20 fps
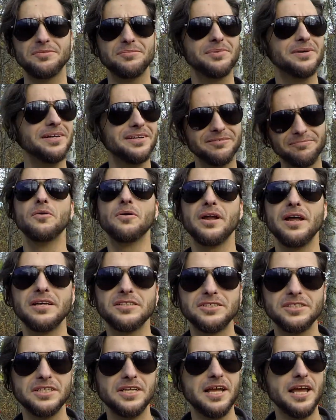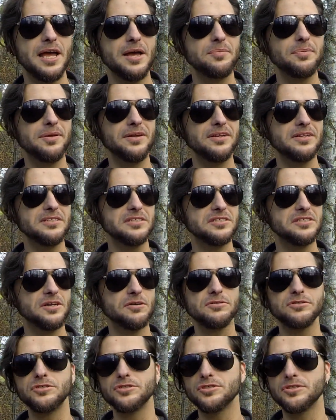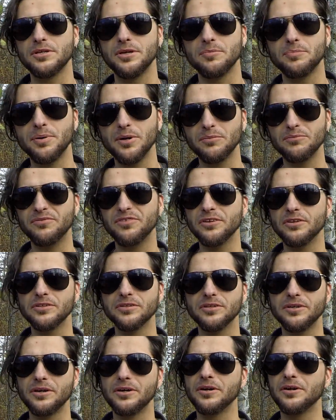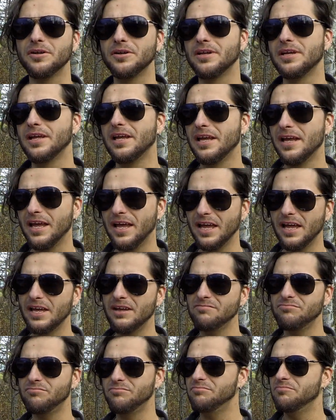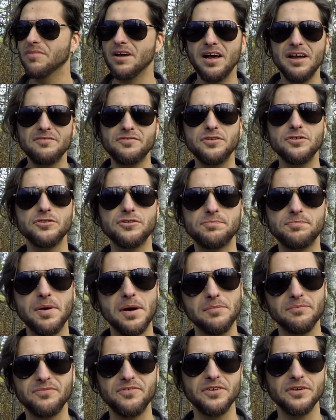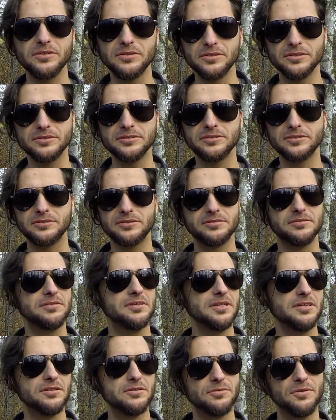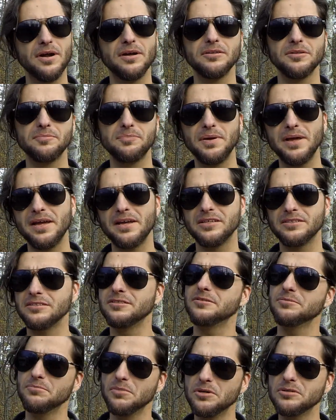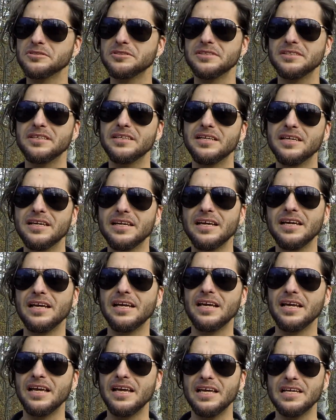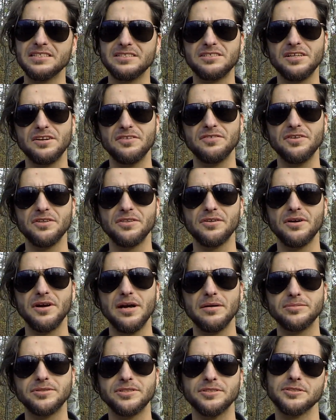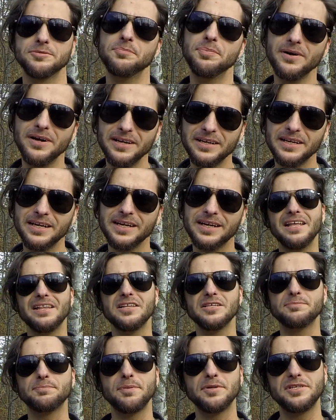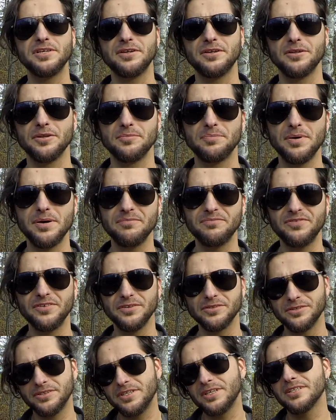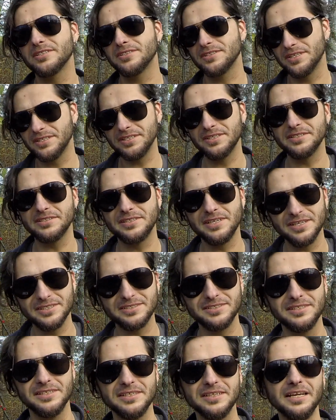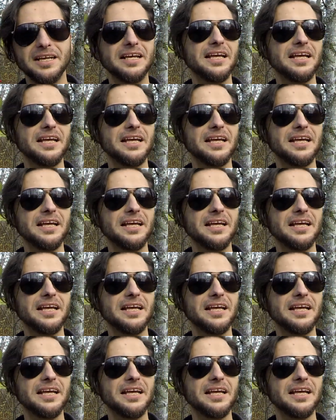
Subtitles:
But what actually happened is I was using a pump filter, and I've used pump filters throughout the past mostly instead of other options, but this particular pump filter, yes, I did test it.